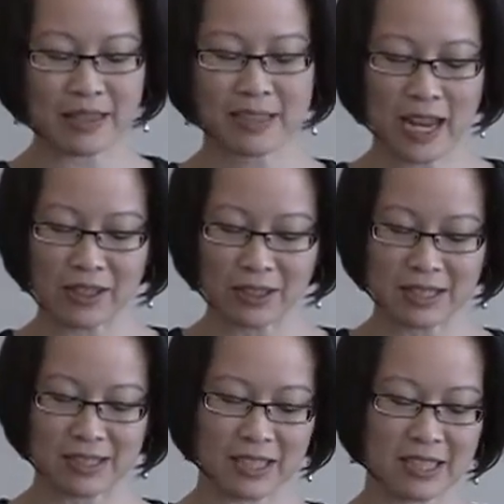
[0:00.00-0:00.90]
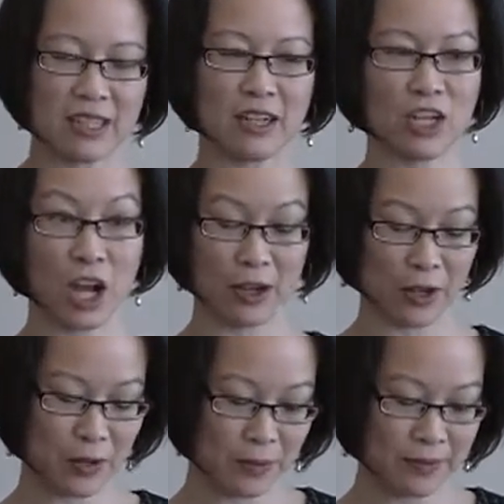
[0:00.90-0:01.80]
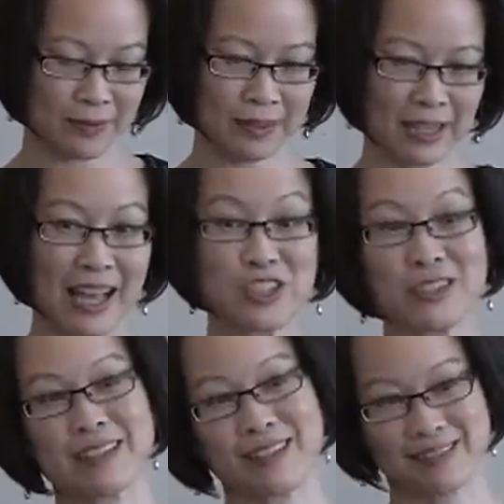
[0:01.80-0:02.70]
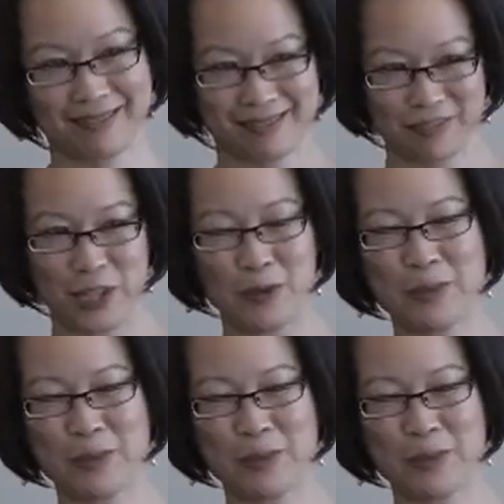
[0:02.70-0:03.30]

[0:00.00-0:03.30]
title is it a GONGO? Actually, following